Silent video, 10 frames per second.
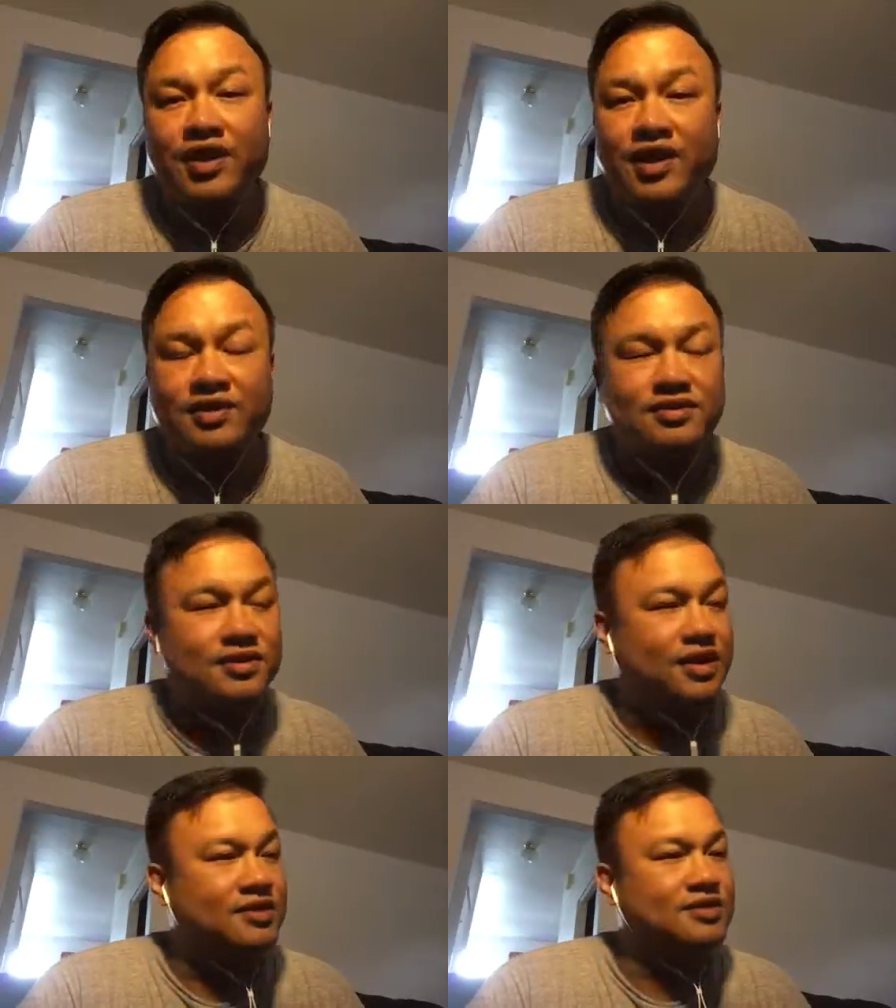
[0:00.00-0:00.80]
days,
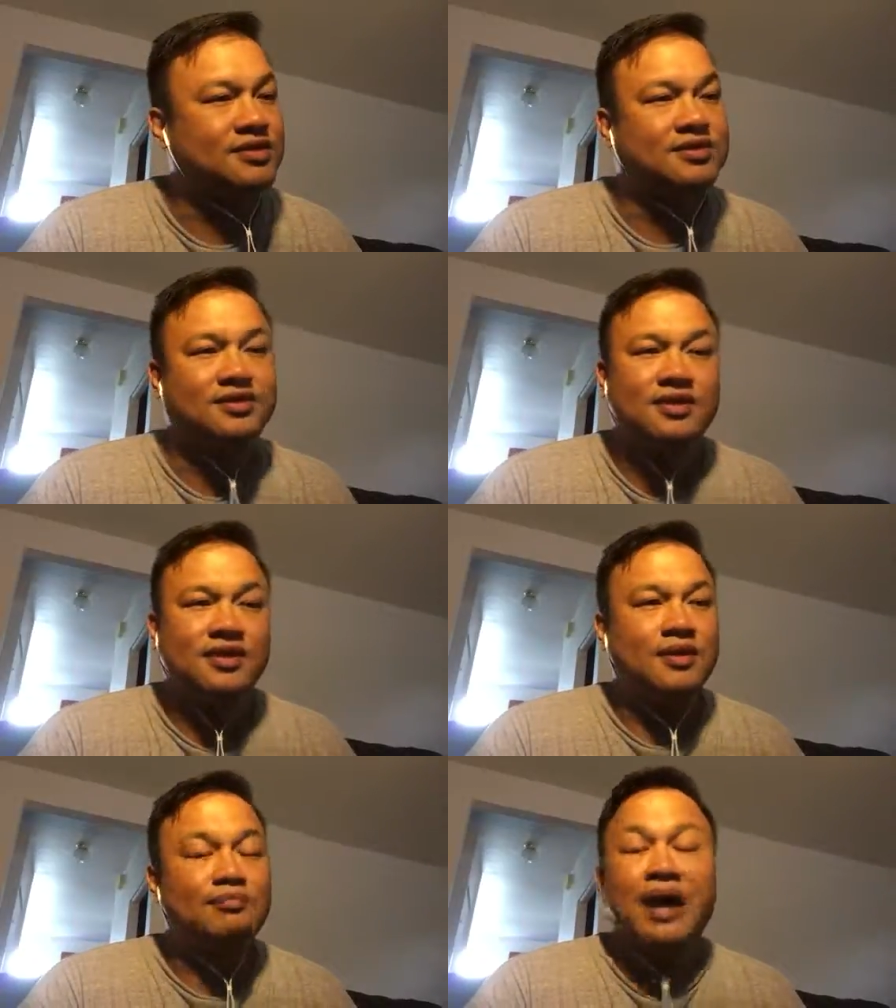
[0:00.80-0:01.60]
since
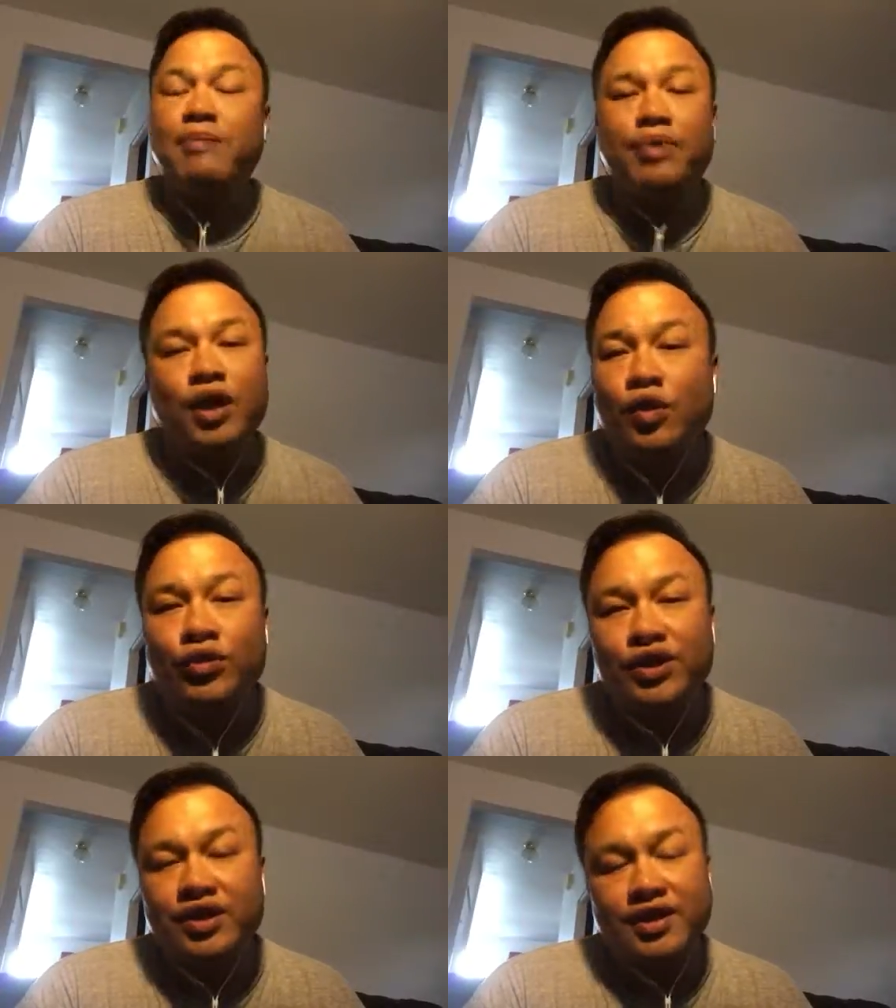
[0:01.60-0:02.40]

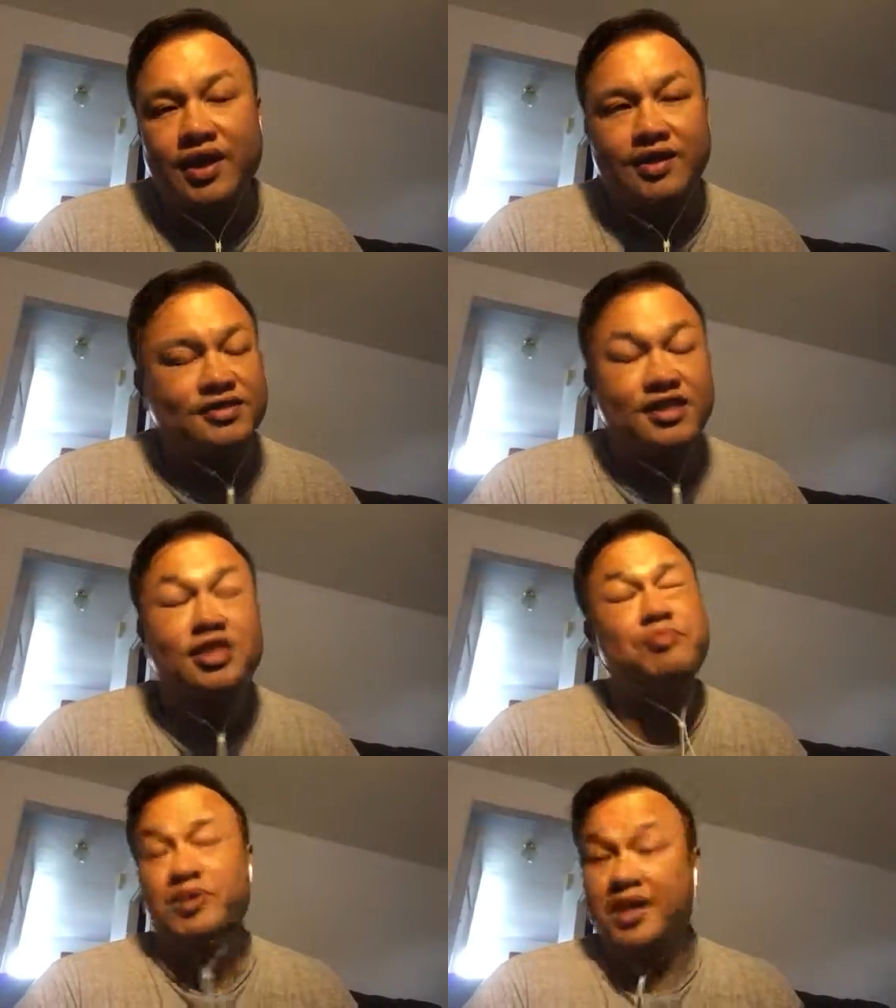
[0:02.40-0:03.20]
Babylonian days, since
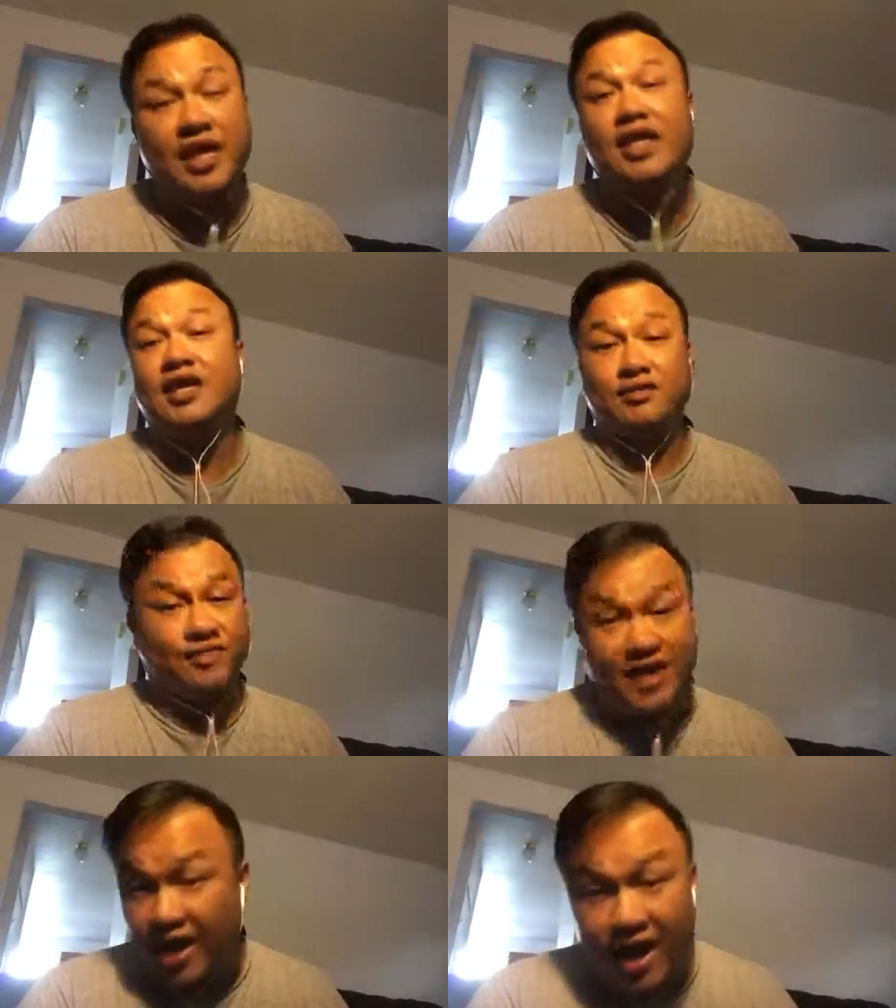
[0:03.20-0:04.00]
the beginning of
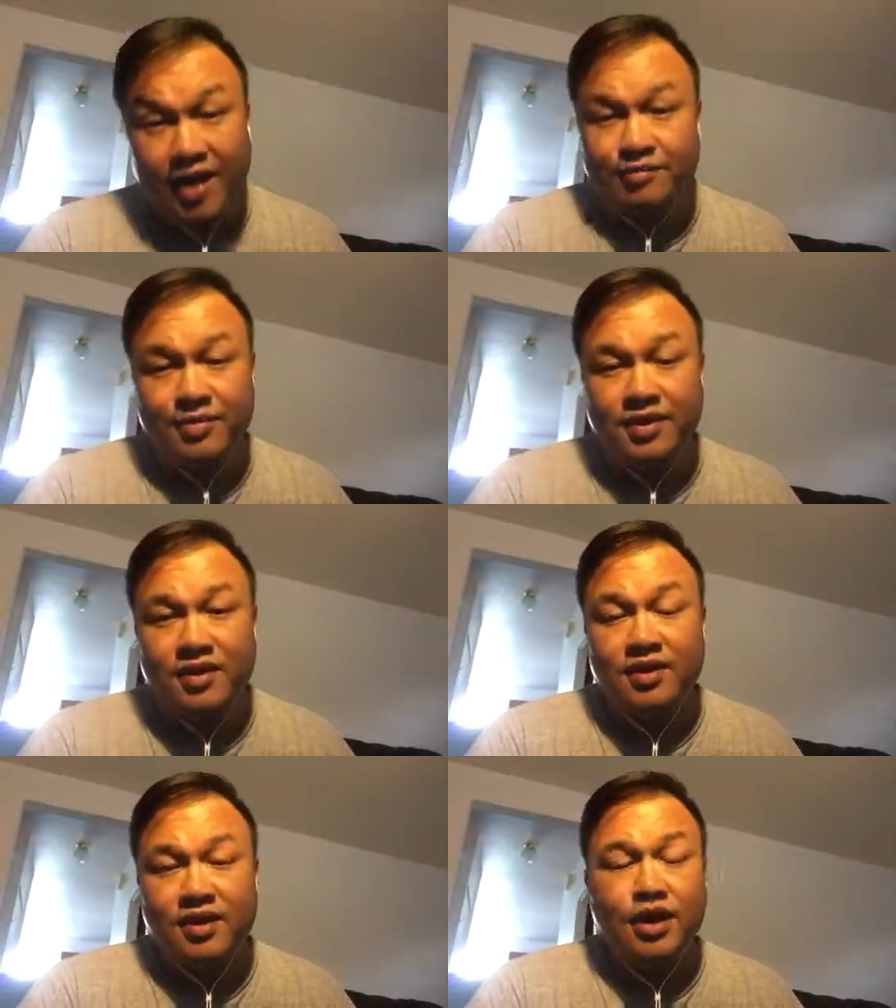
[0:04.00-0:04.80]
time.
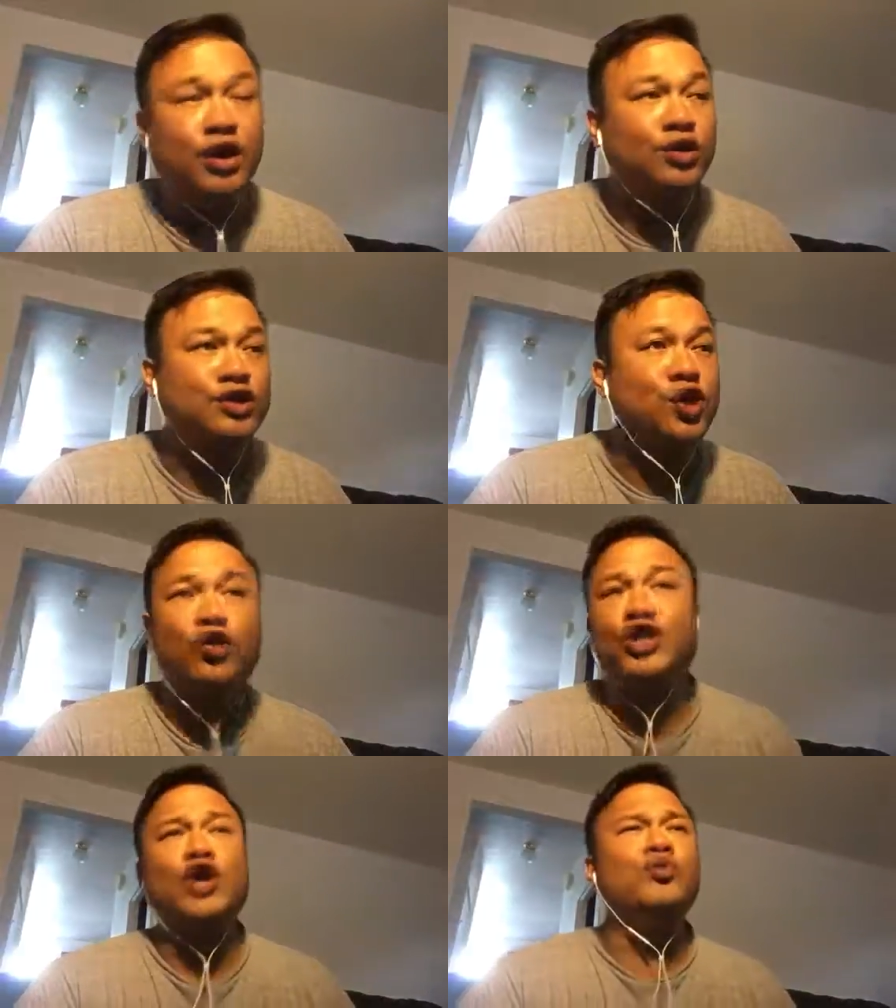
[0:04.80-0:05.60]
You know, this whole
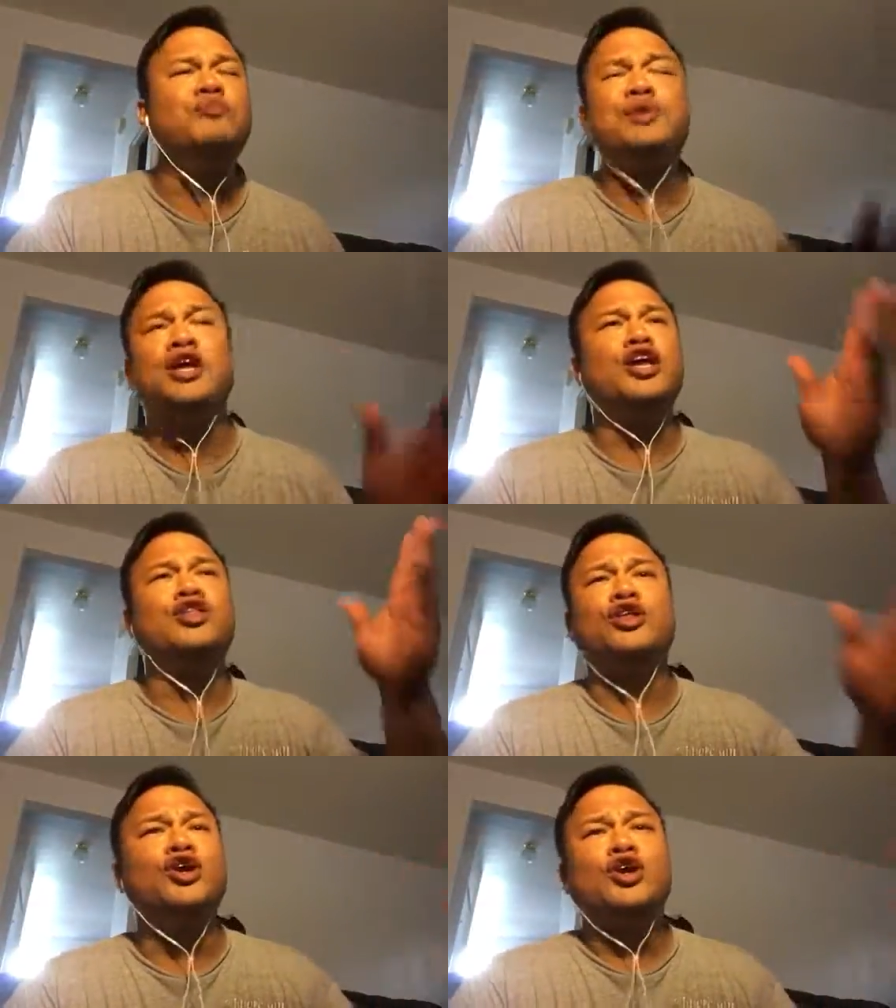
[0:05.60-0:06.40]
thing we're
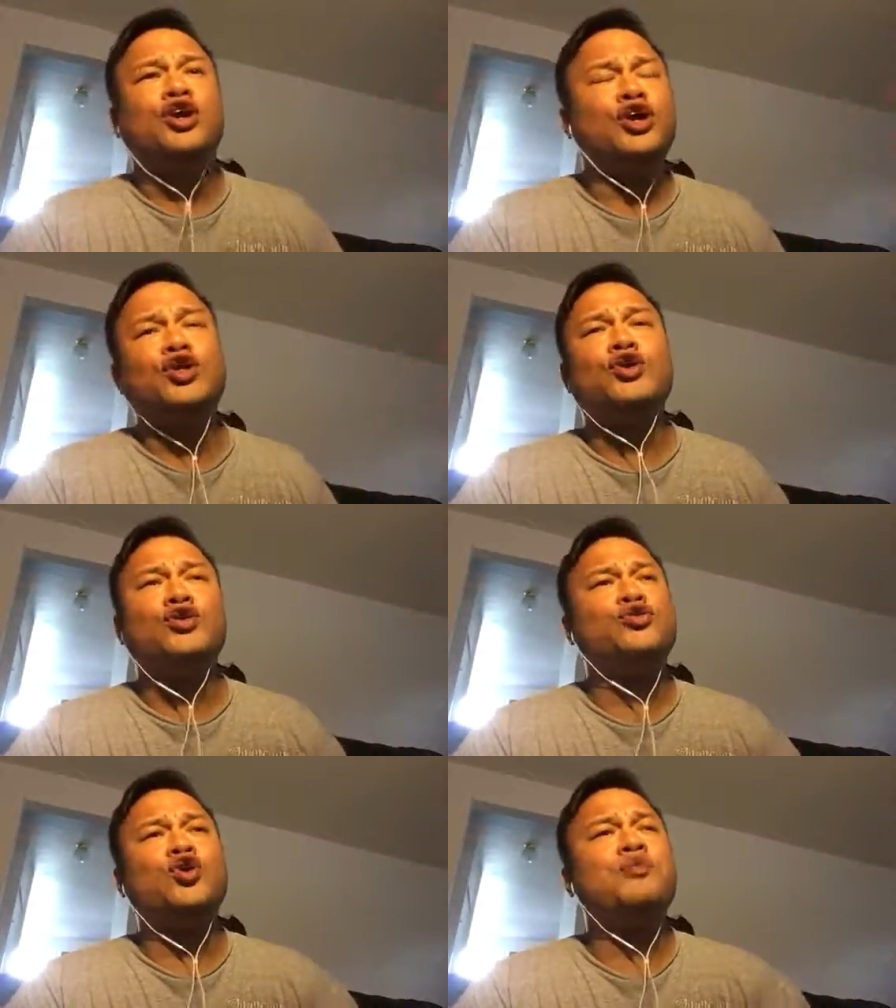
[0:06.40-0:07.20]
being, you know,
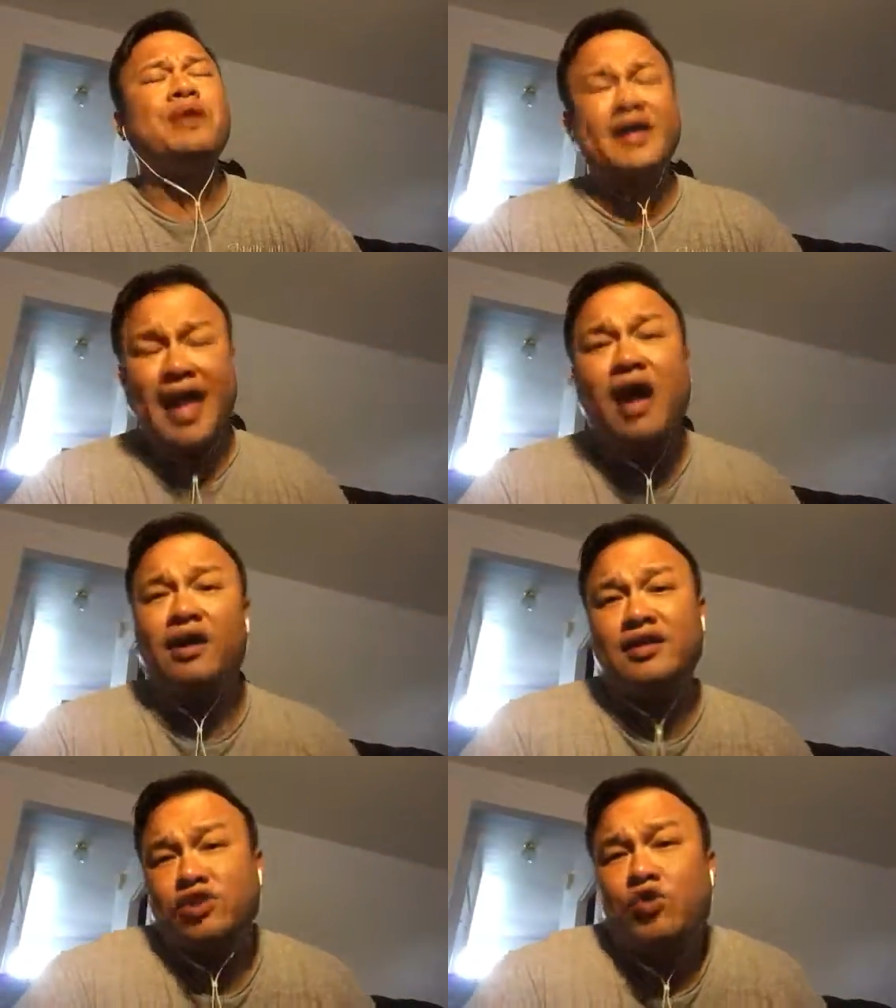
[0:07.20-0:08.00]
controlled by, yeah,
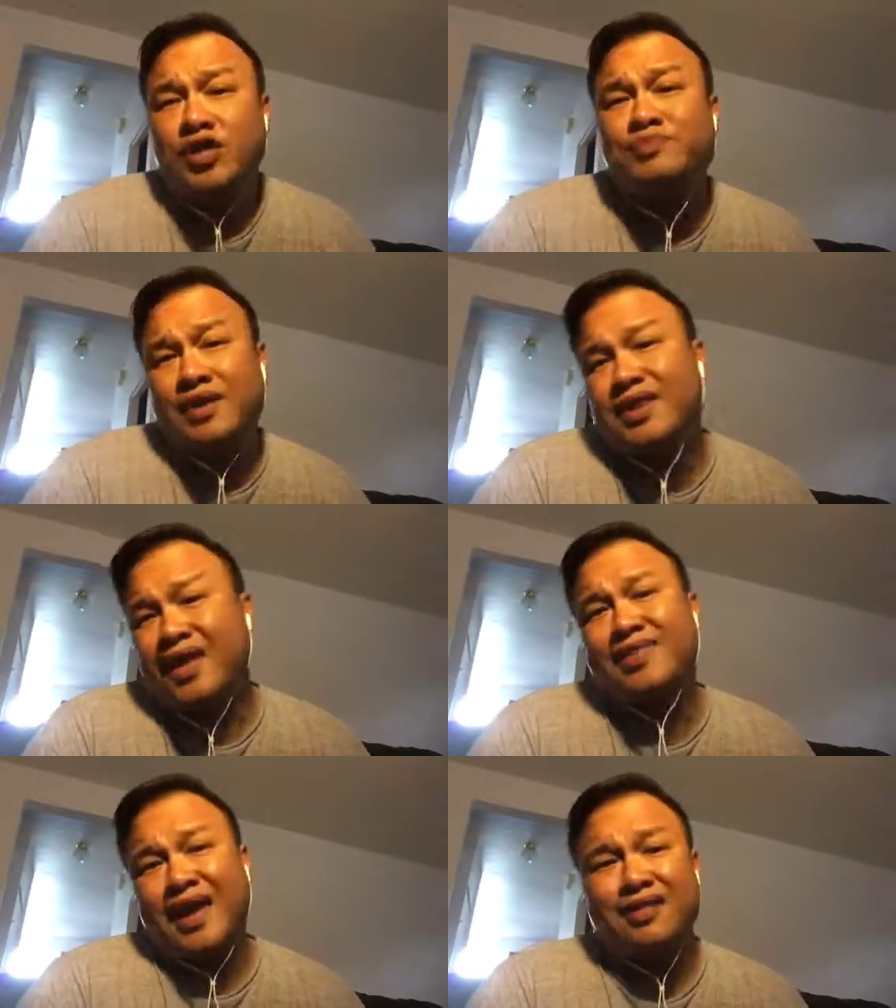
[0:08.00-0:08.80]
it's always been
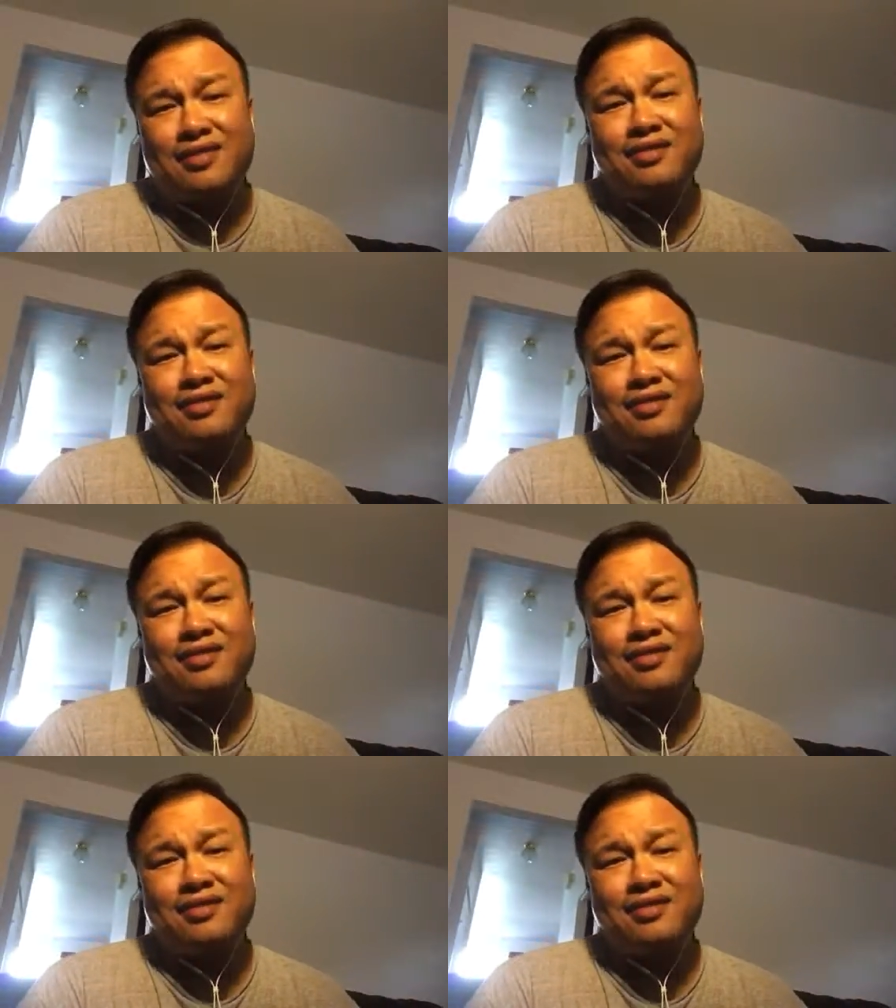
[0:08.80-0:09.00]
like that.